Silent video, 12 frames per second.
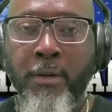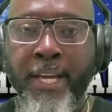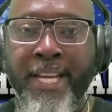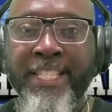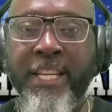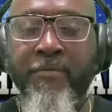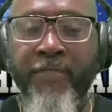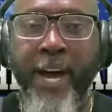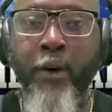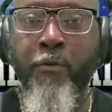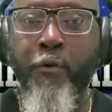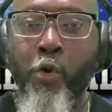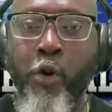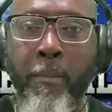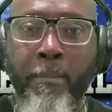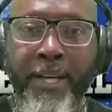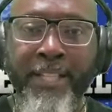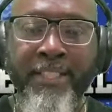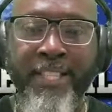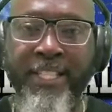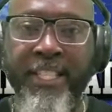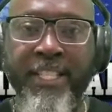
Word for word: is it Final Four or bust? Is